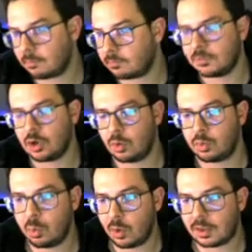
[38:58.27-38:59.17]
you know,
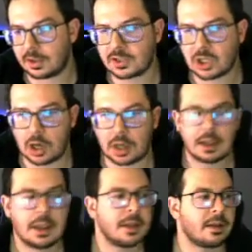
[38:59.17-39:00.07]
with its taunt.
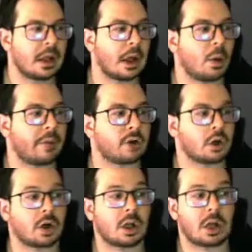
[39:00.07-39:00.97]
However,
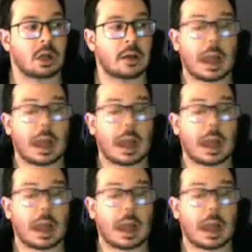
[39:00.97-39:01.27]
I